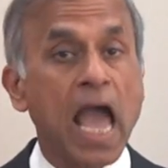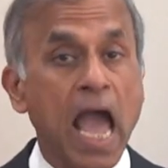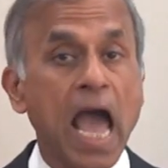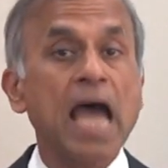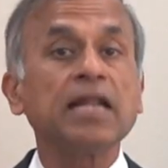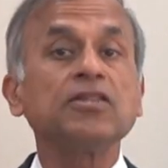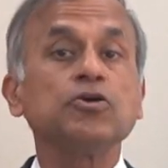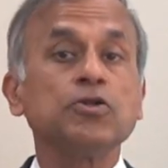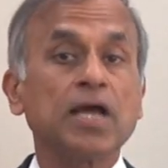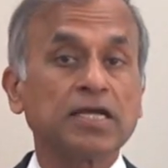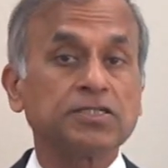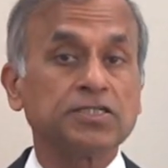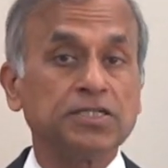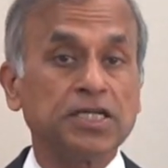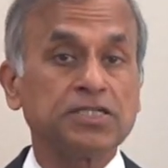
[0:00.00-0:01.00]
and the
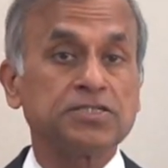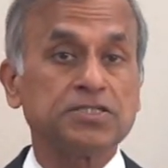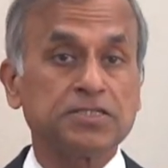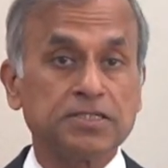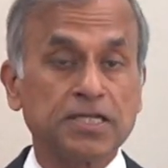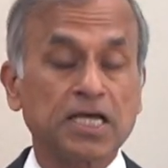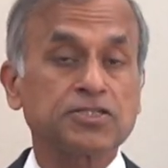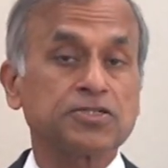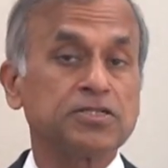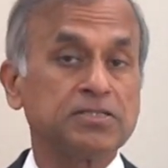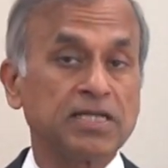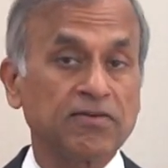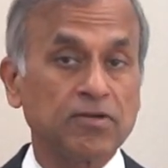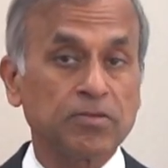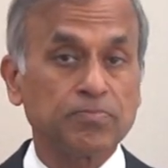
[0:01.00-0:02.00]
United Nations Industrial
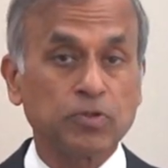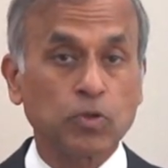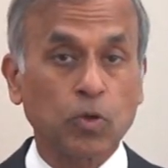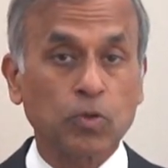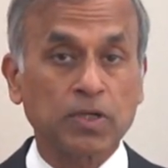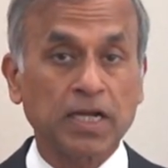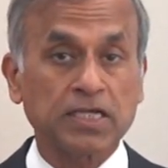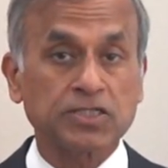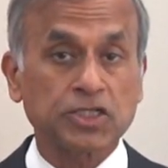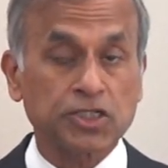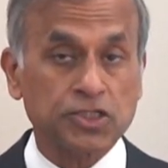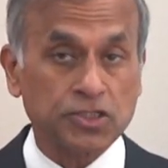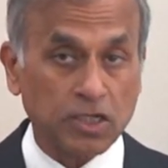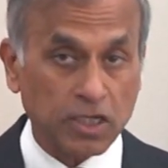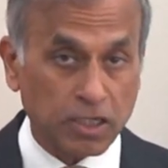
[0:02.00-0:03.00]
Development
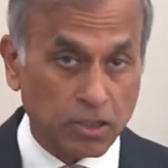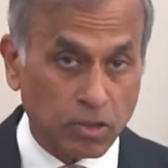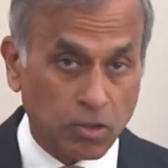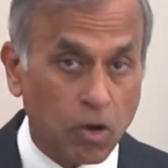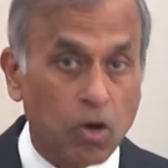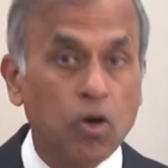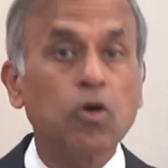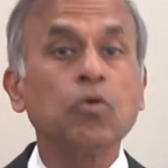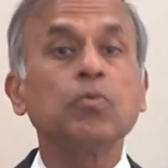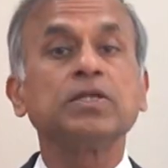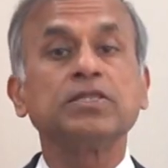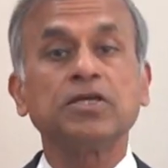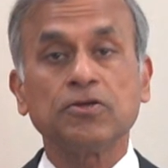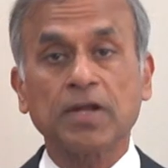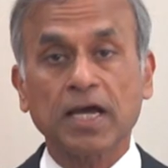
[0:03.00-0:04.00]
Organization, along
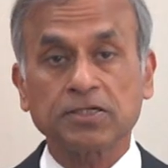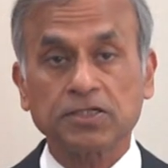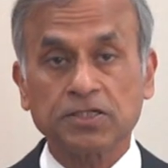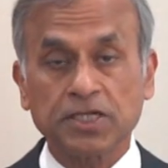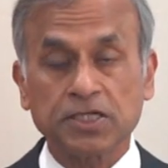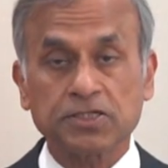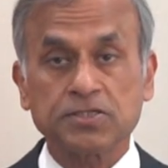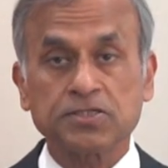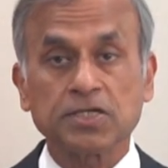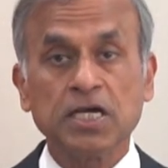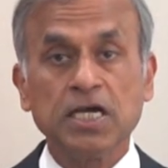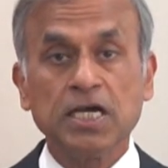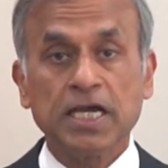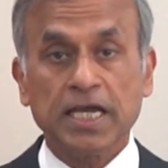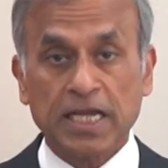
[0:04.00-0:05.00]
with the United Nations
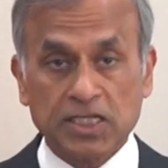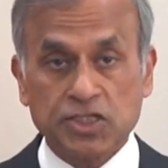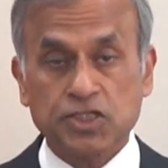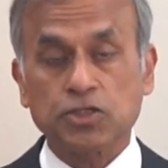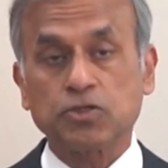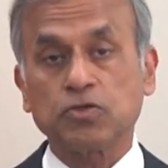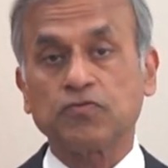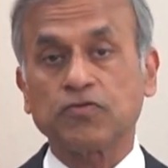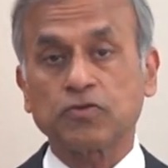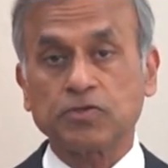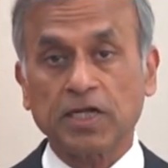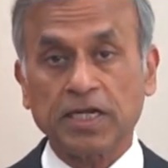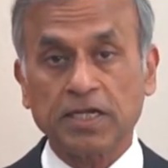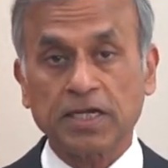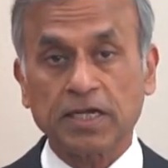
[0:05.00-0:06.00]
Institute for
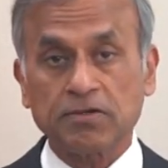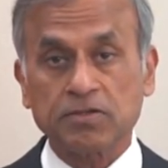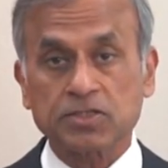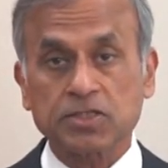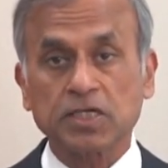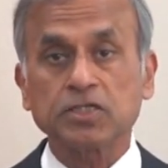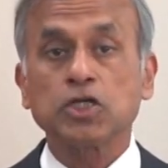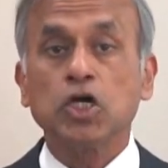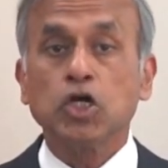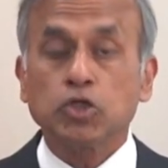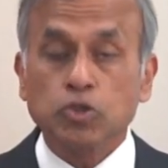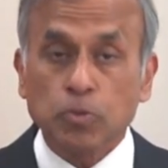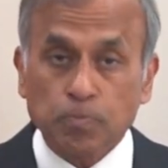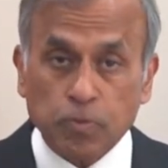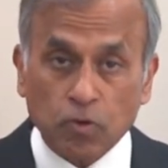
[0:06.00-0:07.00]
Training and Research,
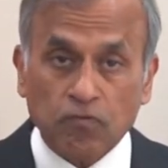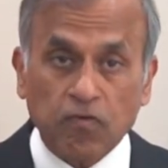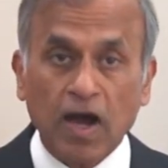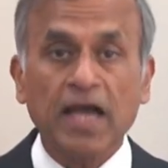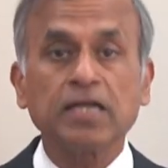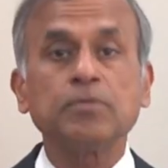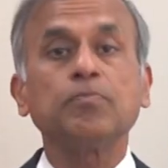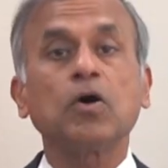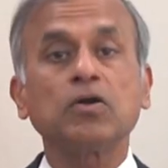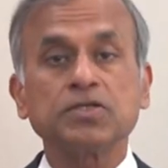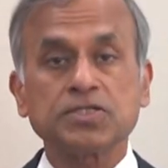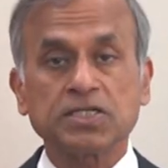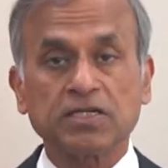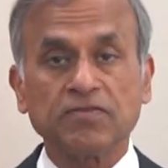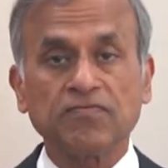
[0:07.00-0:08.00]
to provide
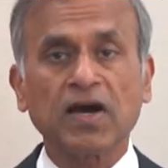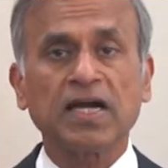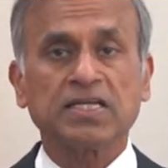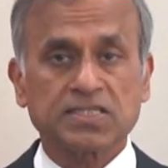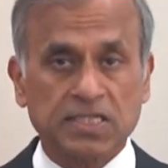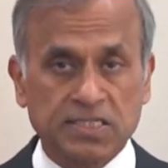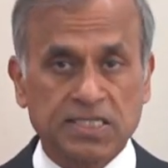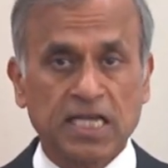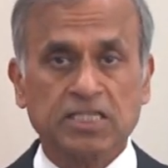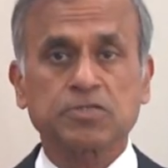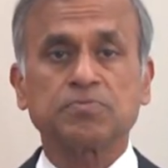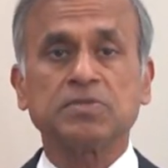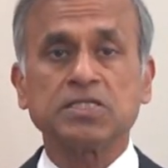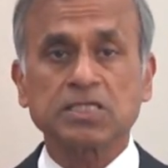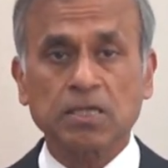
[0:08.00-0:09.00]
policy advice,
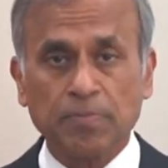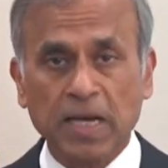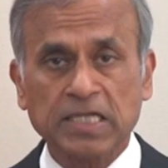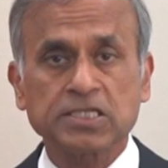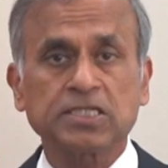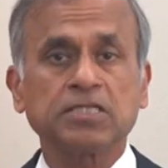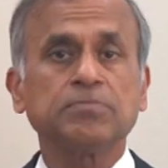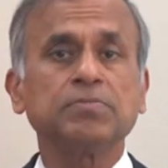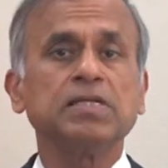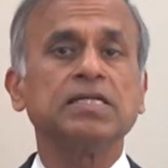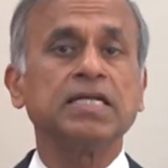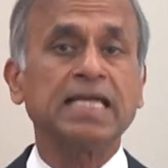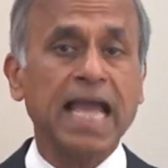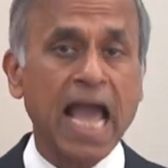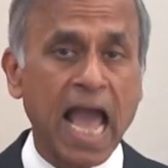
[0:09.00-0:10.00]
assessments, capacity
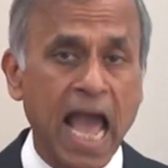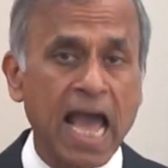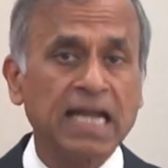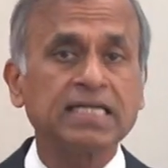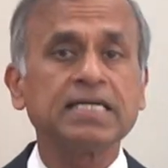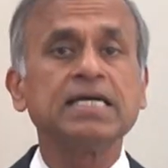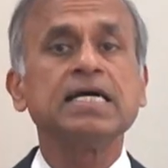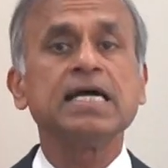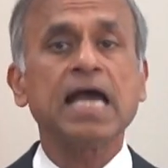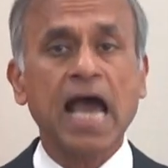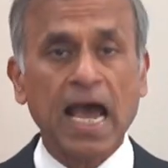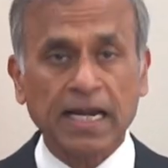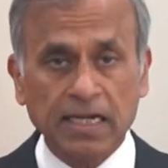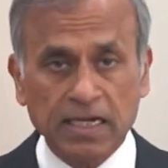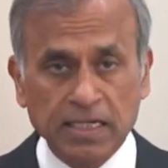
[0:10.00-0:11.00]
building, and
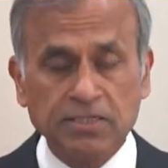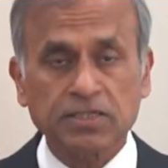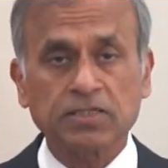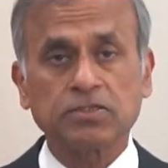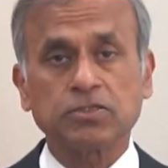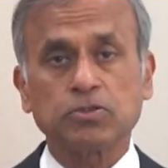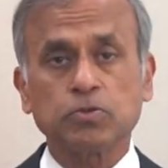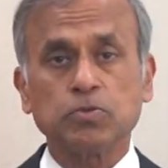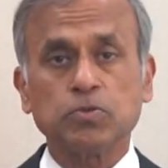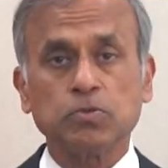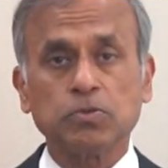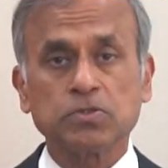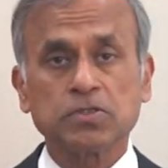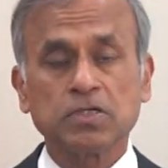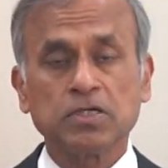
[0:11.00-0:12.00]
analytical tools
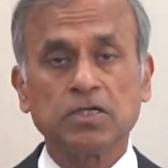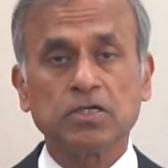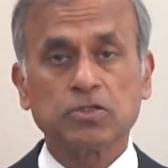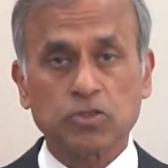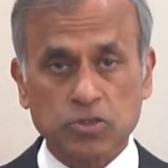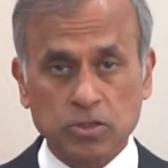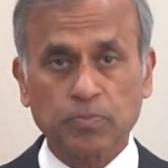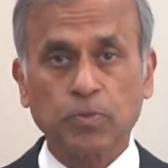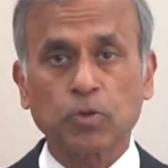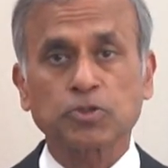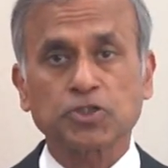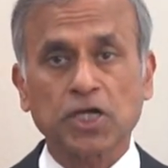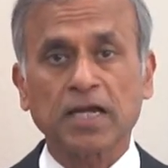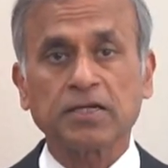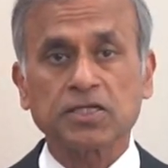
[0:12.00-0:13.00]
to
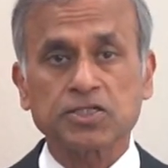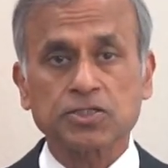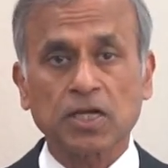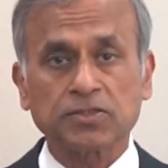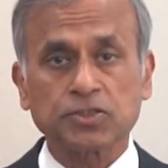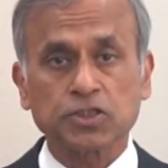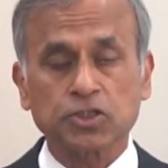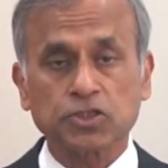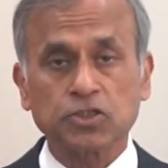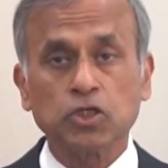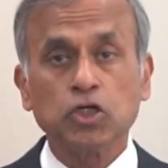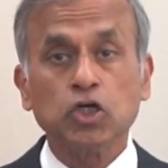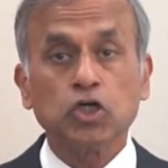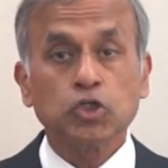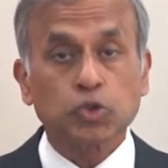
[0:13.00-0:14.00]
support China's
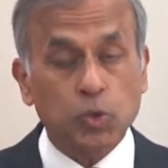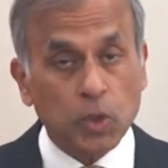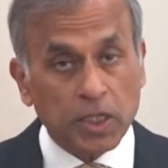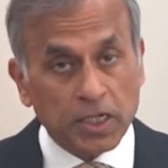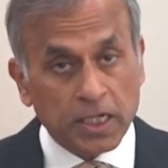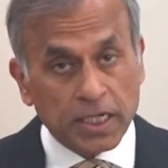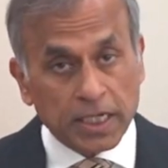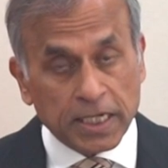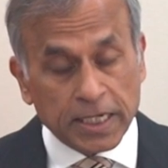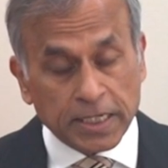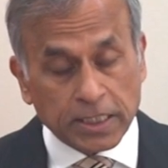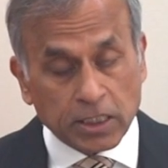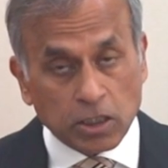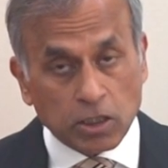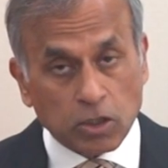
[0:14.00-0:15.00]
transition to an
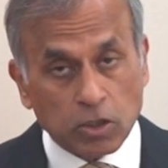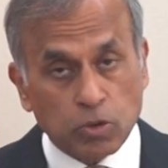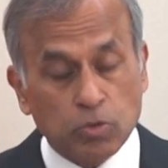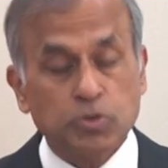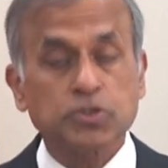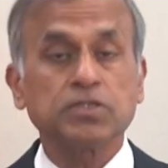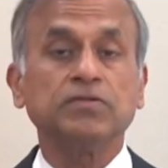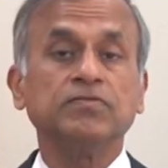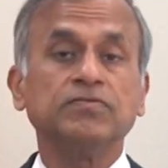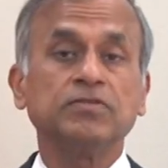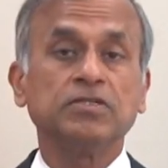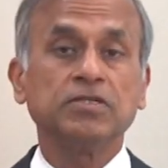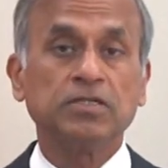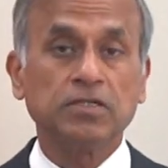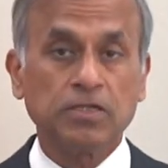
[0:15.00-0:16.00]
inclusive
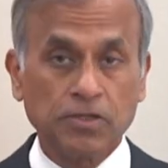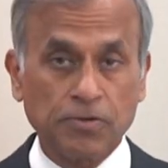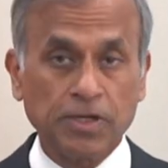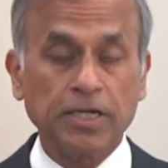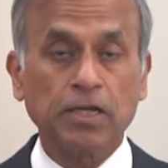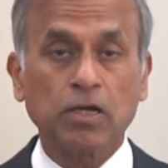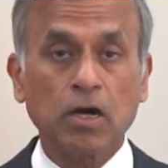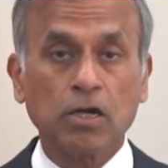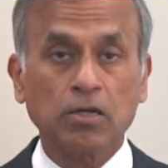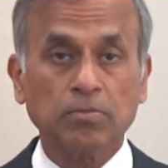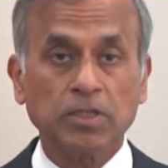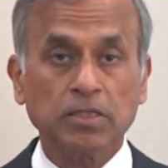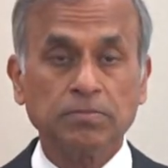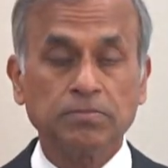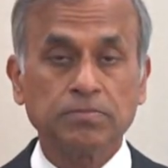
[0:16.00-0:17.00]
green
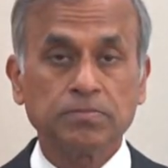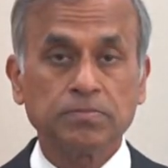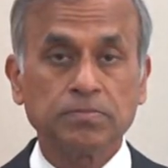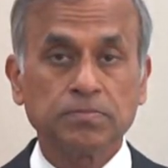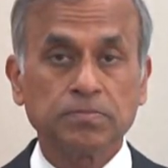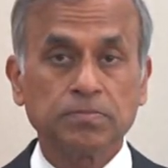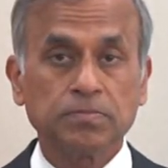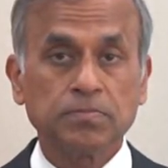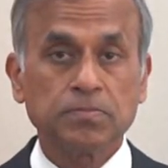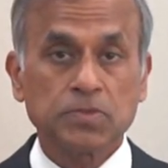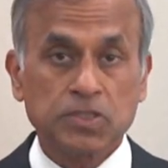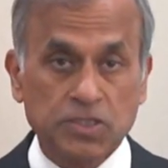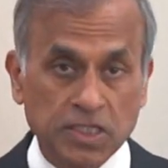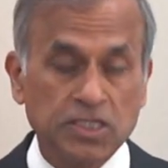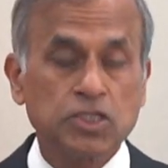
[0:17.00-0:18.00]
economy.
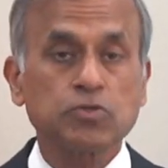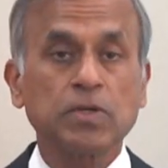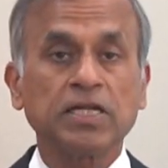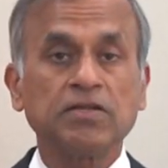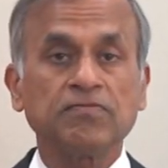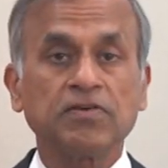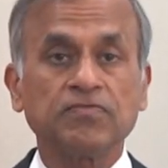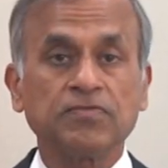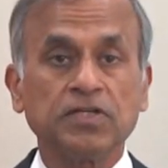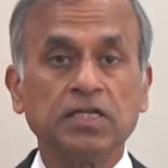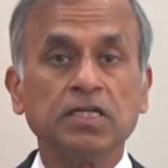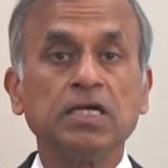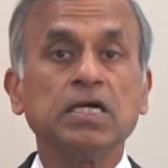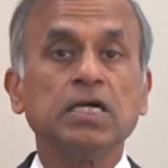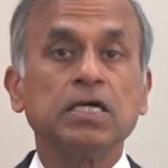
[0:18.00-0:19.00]
Since
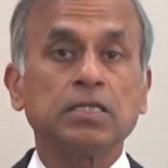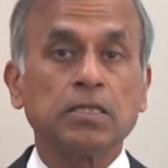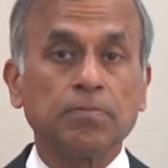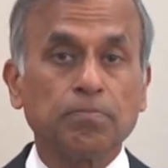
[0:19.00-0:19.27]
2015, the